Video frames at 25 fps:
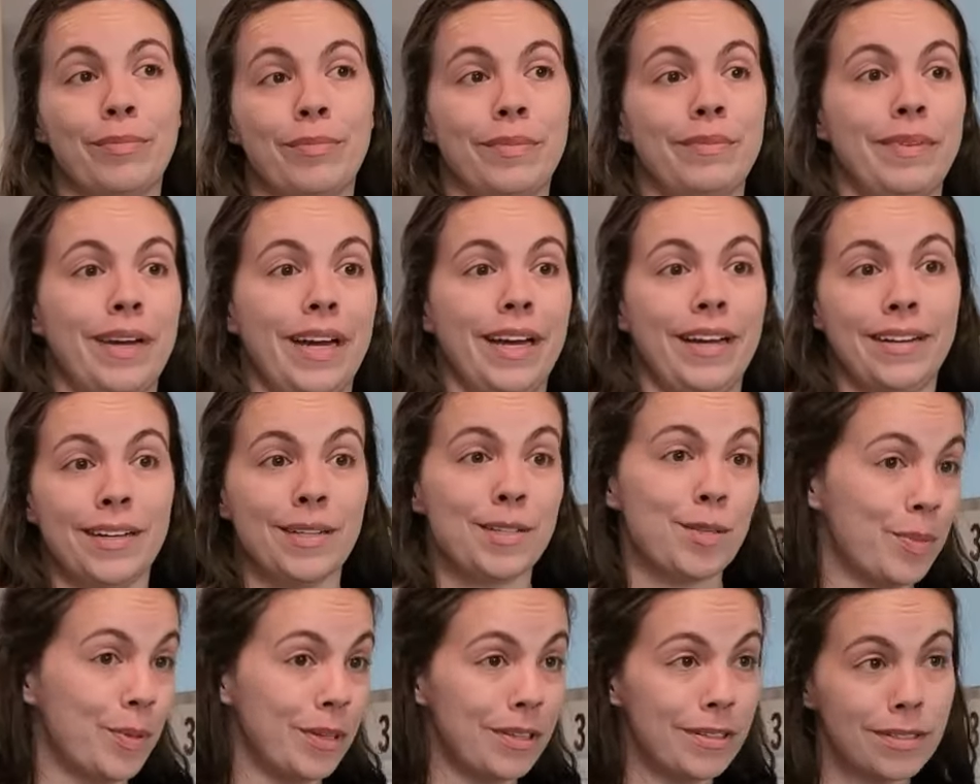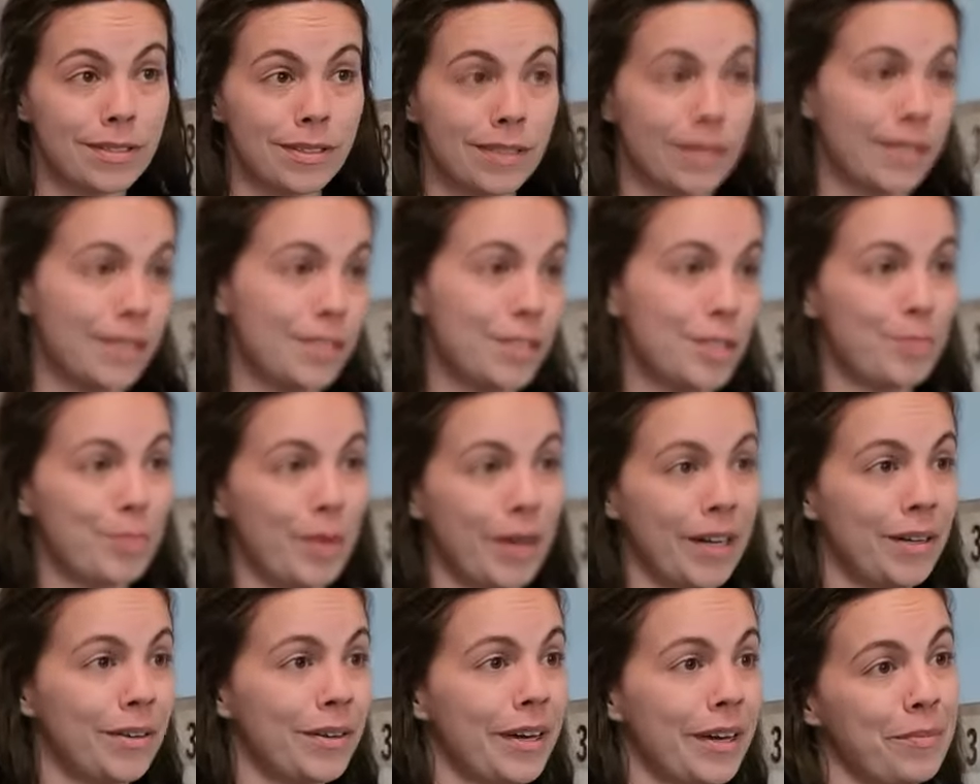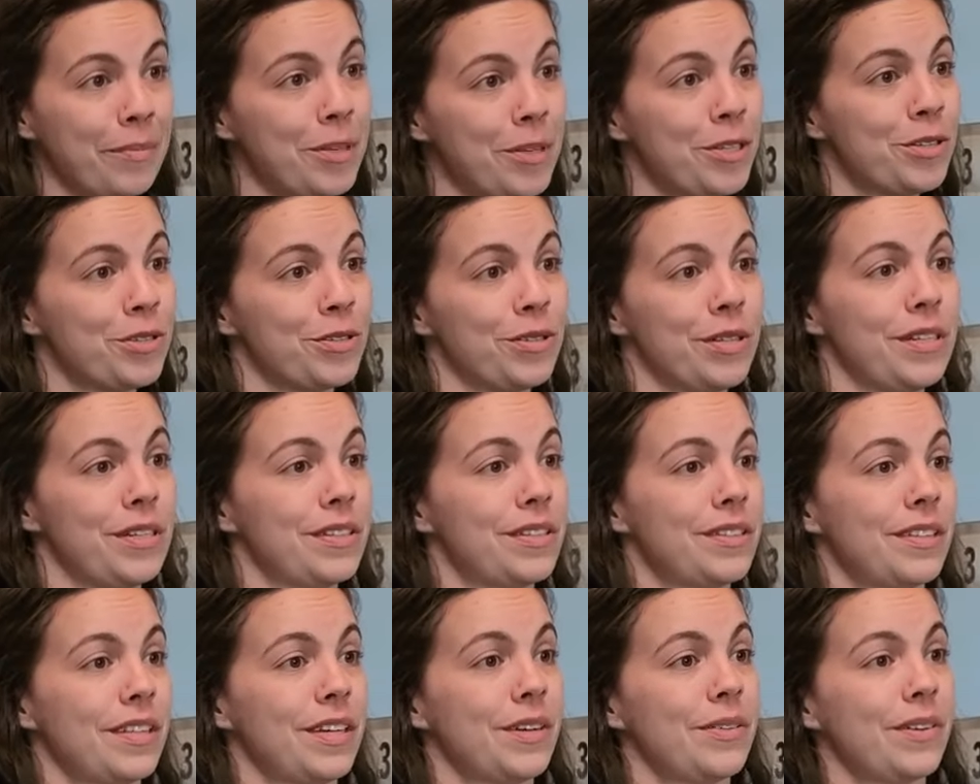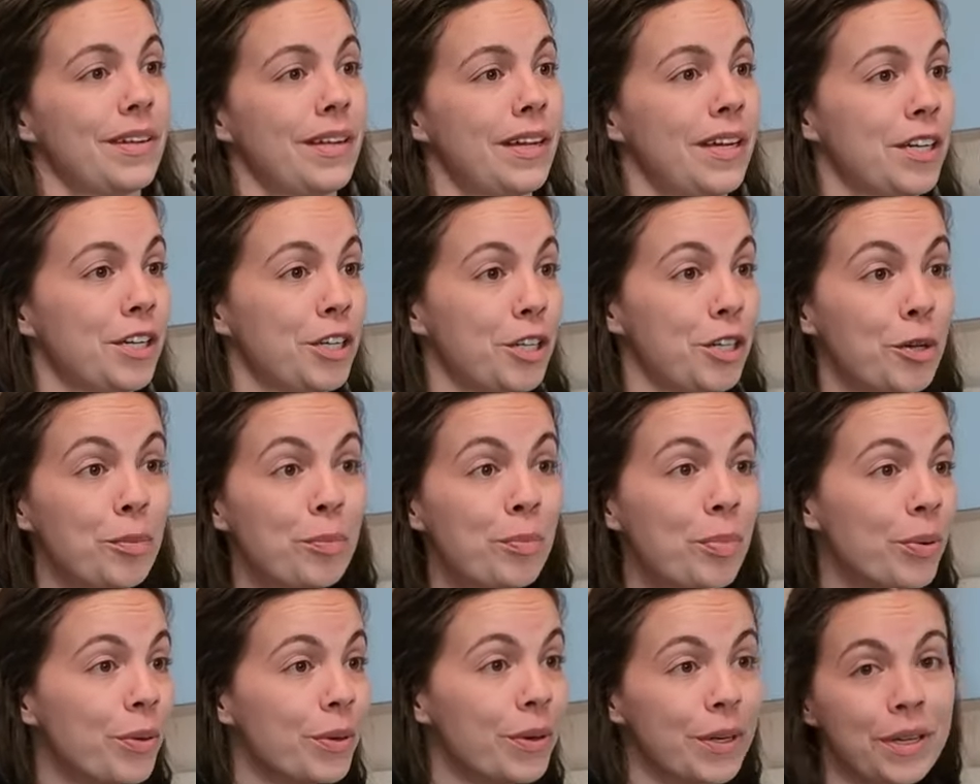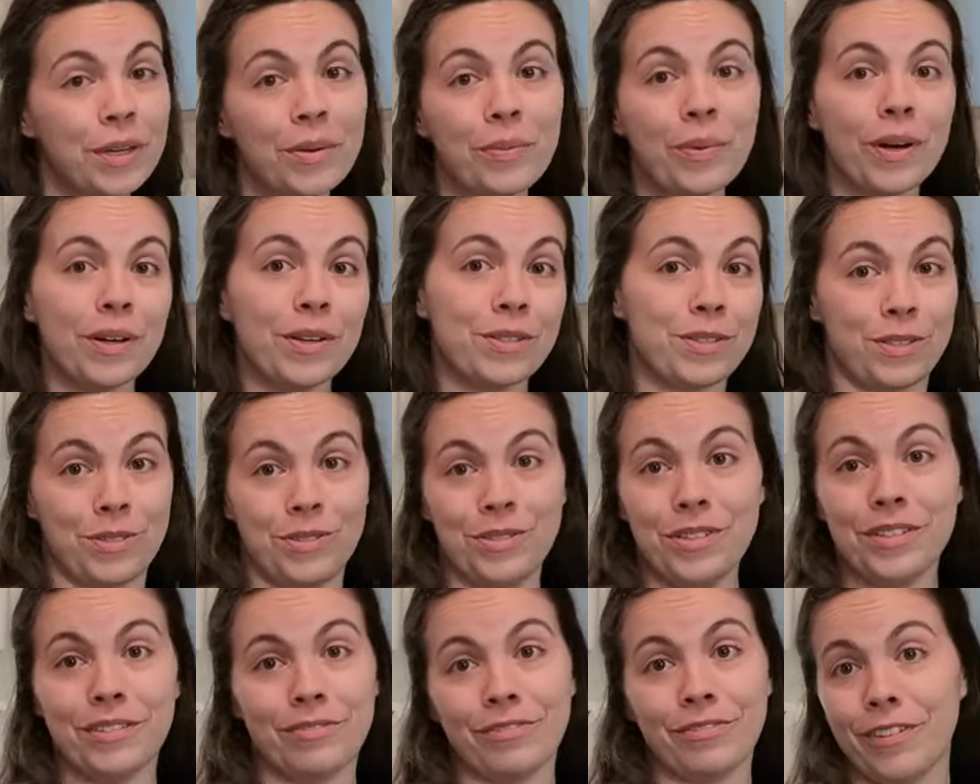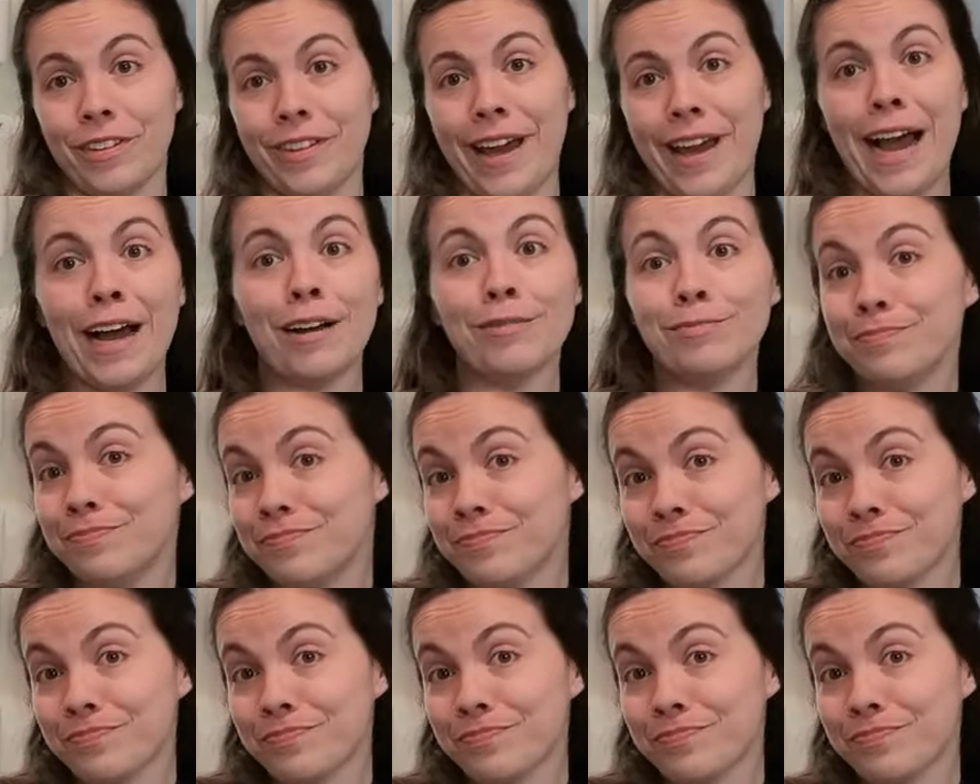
Um, and it's basically just biochemistry. So they were like, yeah. "You're pretty well suited for that."